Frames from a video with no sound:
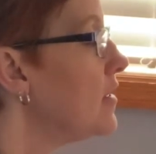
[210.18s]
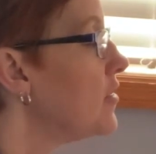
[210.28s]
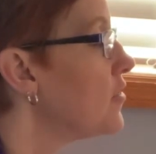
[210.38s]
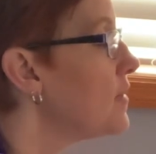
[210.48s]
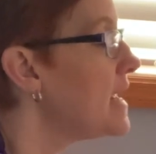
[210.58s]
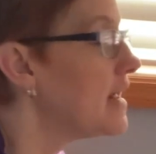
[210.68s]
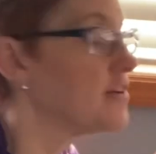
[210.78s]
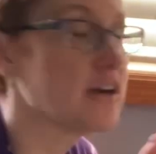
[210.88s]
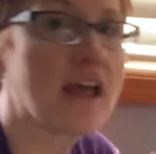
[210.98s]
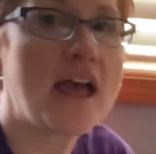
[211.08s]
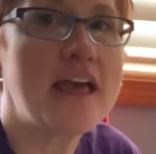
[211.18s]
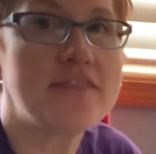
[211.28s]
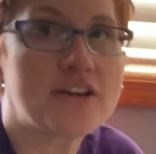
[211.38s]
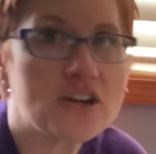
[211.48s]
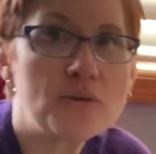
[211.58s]
300.
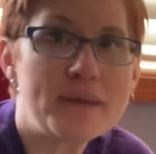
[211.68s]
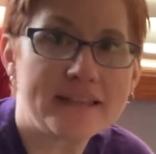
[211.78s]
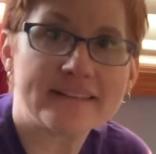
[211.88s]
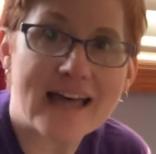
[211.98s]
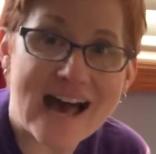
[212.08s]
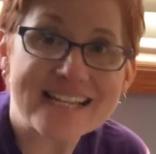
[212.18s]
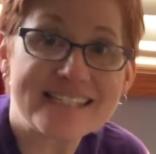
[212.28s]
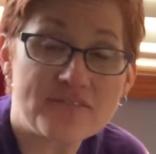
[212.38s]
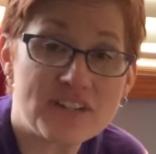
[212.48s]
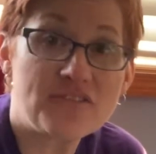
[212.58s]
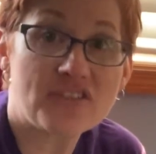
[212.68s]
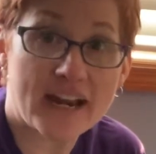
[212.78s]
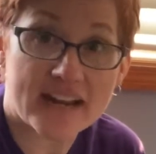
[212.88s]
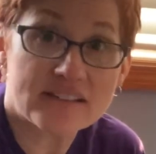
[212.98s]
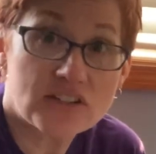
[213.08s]
There could be lots of different
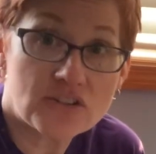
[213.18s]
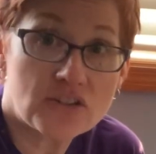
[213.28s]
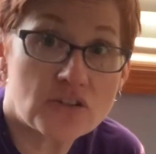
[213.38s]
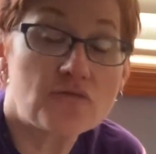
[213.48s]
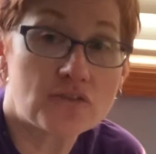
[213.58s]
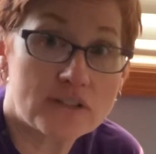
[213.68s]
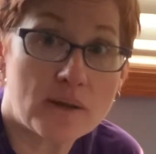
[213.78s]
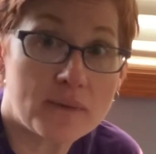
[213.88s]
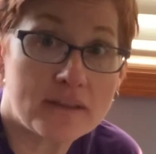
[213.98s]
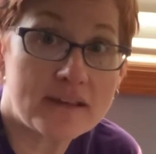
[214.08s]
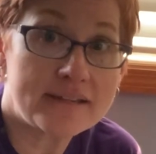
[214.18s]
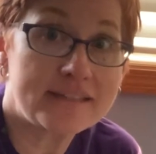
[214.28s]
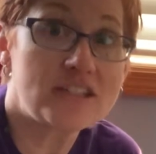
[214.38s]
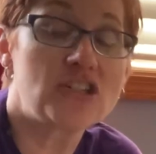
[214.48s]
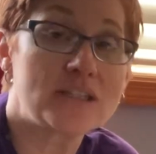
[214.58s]
answers for some of these
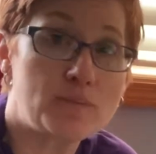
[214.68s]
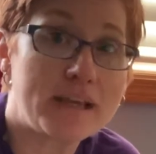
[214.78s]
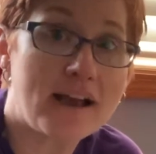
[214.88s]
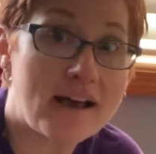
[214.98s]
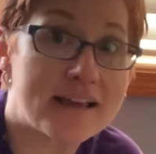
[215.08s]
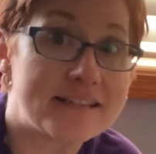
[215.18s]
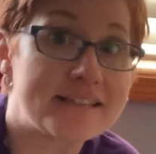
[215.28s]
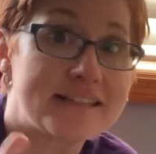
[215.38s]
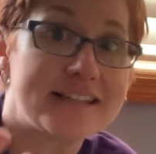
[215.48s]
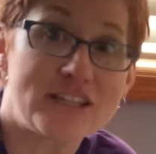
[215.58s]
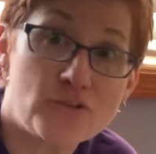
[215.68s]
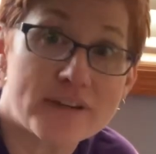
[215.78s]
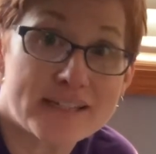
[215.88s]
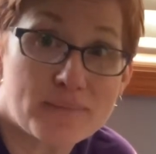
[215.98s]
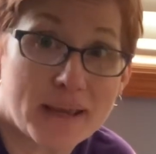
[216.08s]
just because you
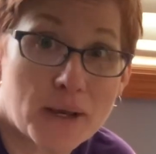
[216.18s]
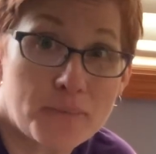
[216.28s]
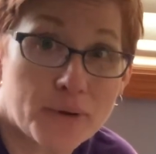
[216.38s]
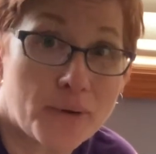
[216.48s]
get to make up your